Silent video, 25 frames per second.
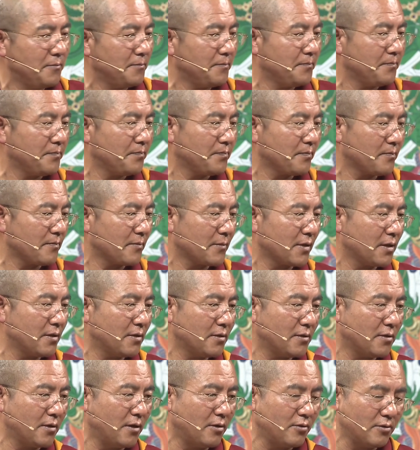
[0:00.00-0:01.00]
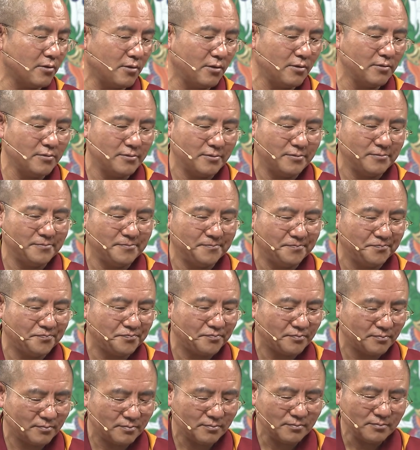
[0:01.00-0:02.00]
flower is a stupa.
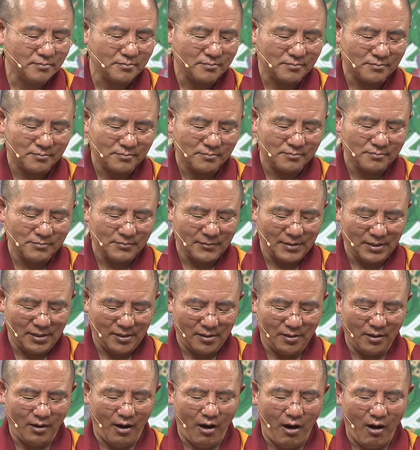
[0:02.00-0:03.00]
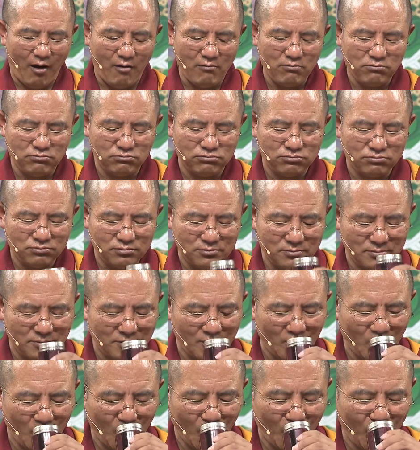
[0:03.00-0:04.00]
There is a
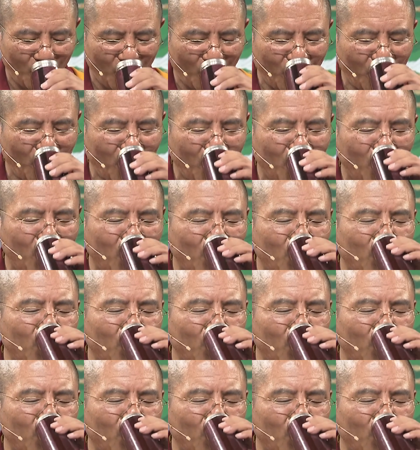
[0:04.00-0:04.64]
stupa, right?